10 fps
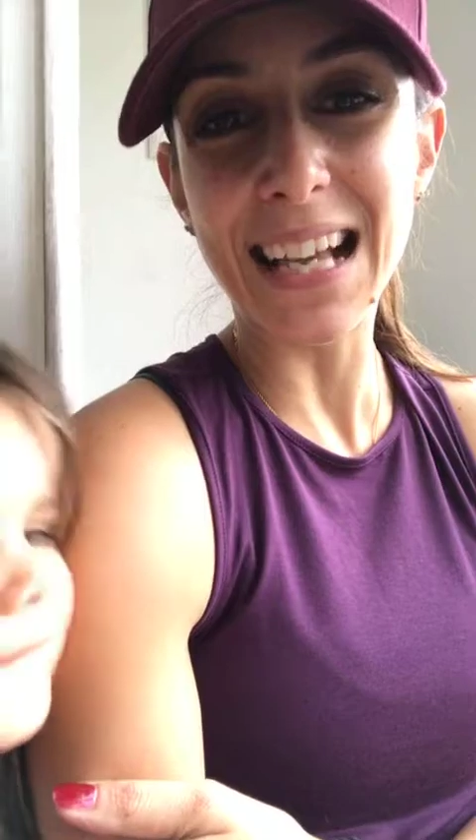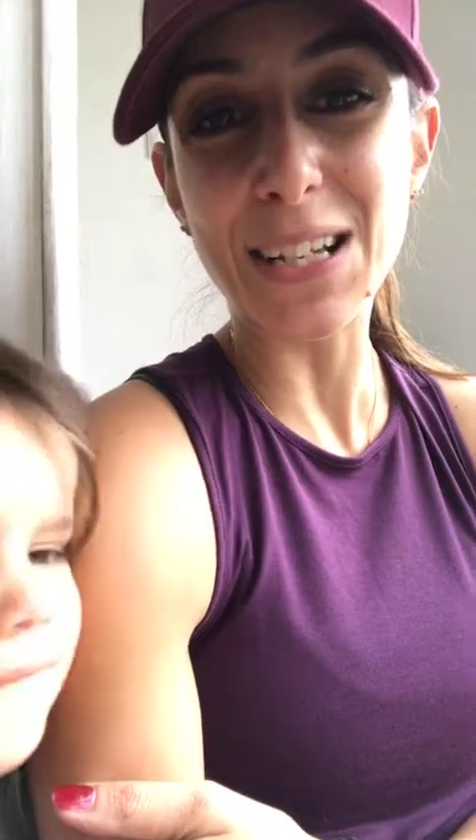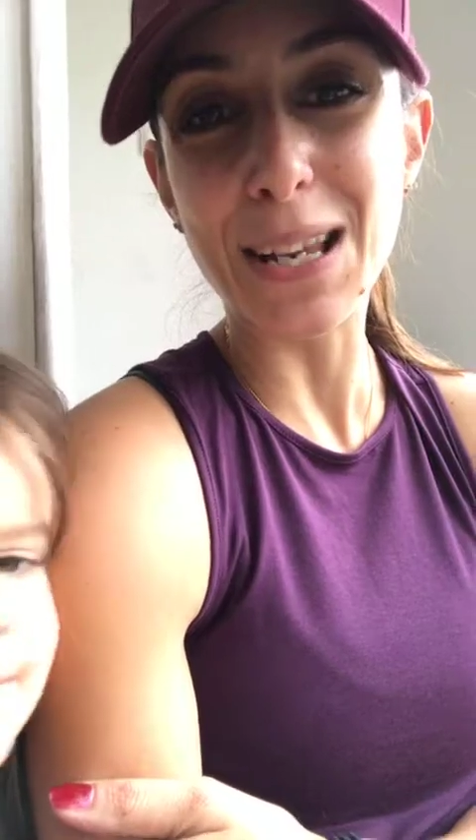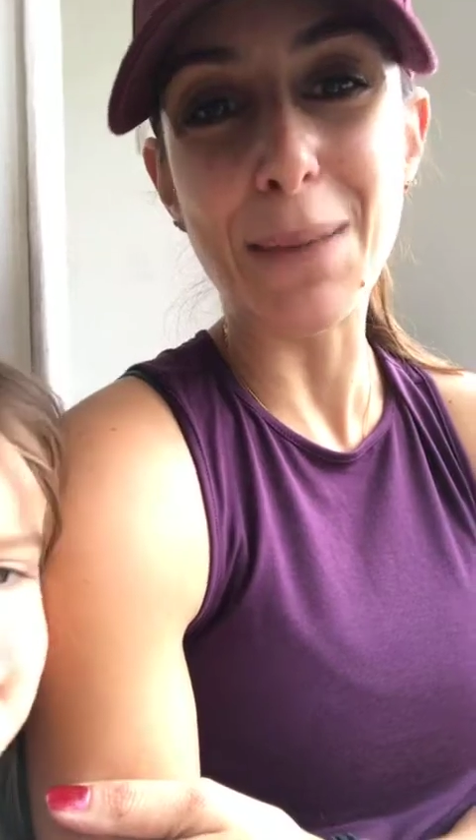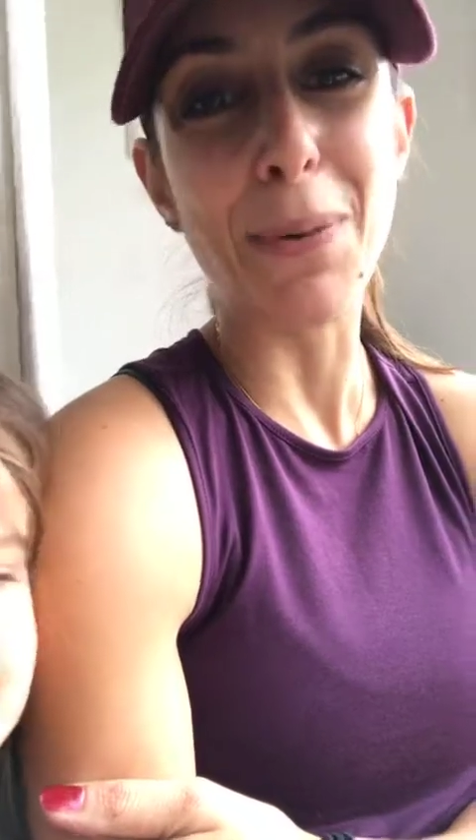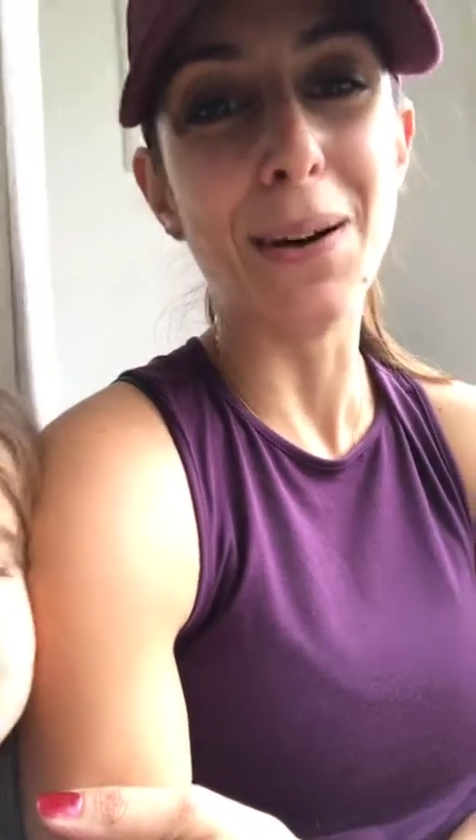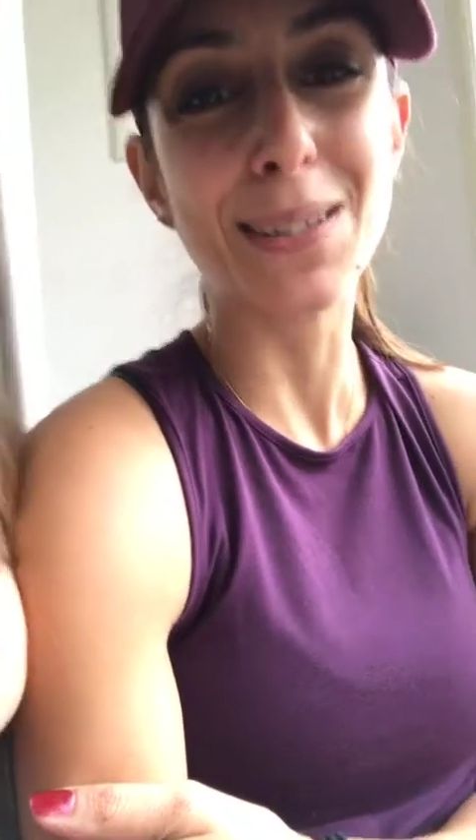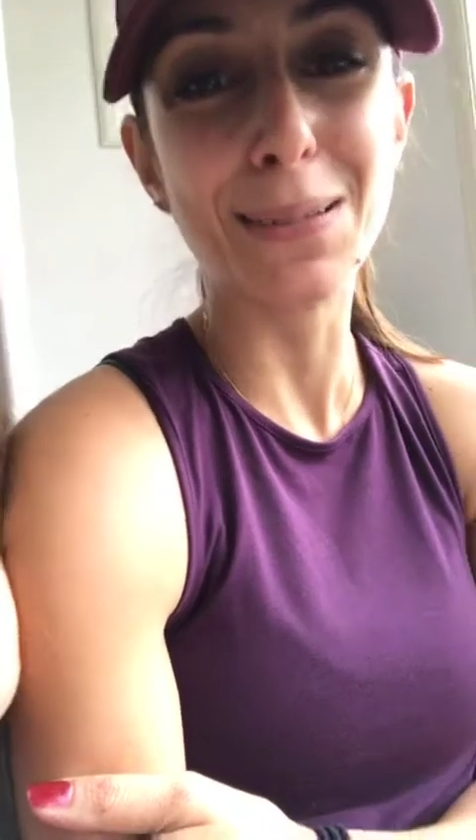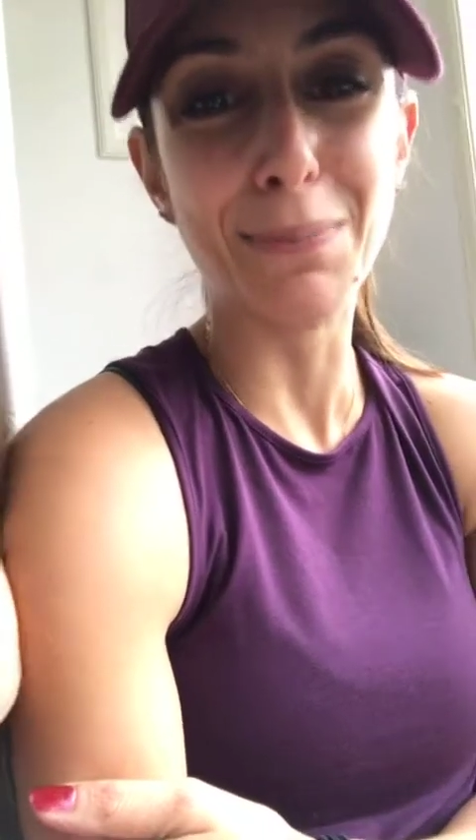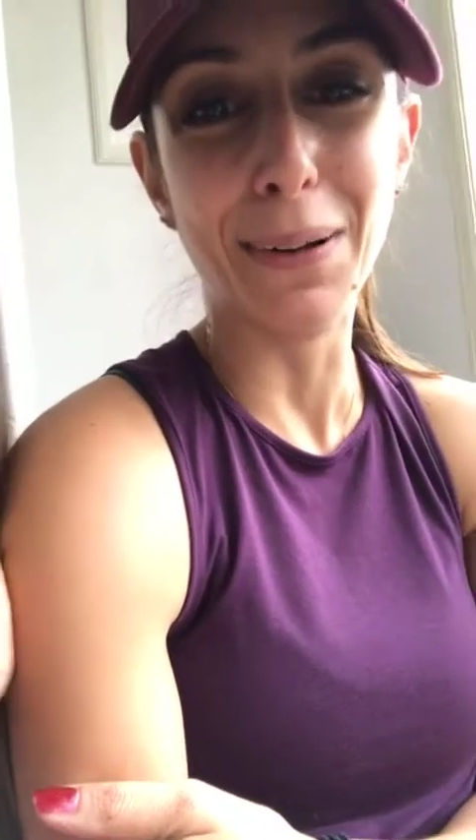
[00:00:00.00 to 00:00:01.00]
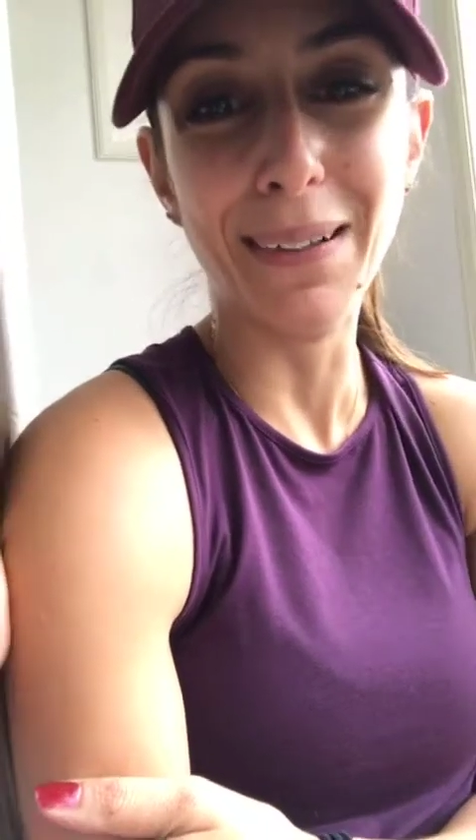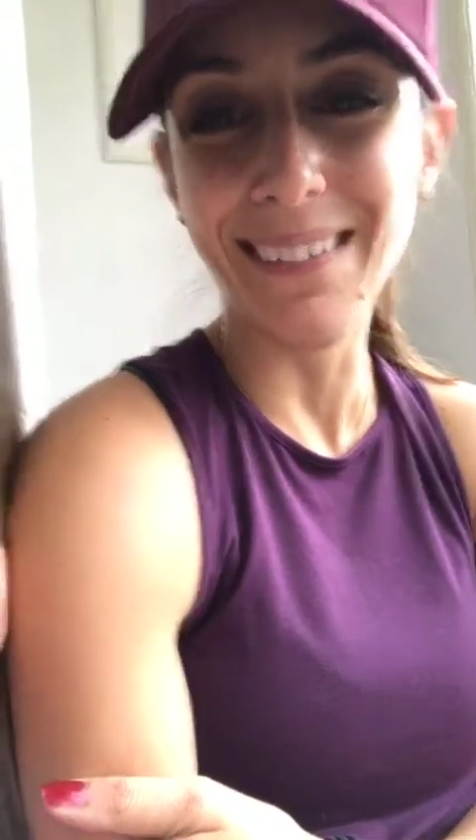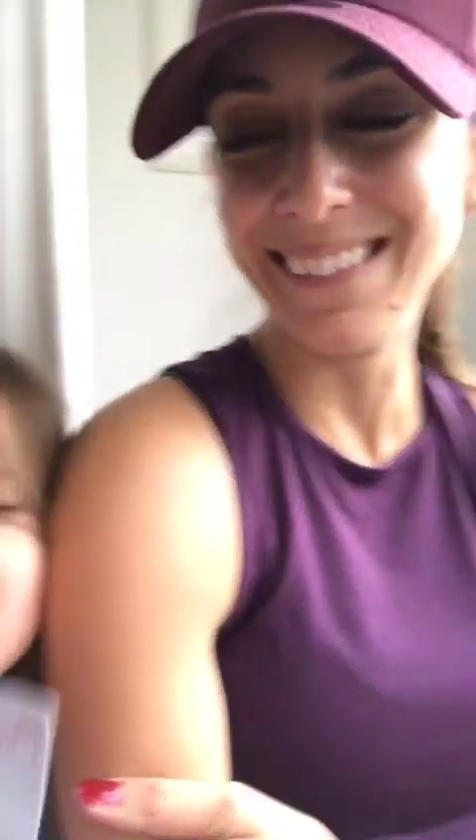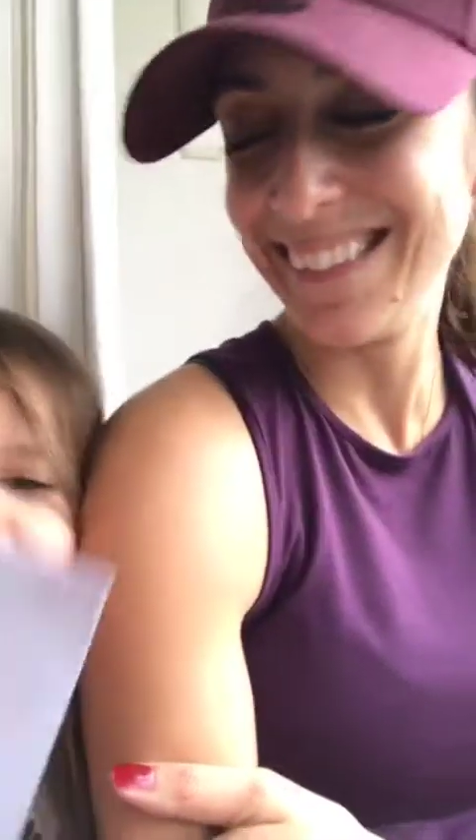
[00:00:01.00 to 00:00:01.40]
actually possible.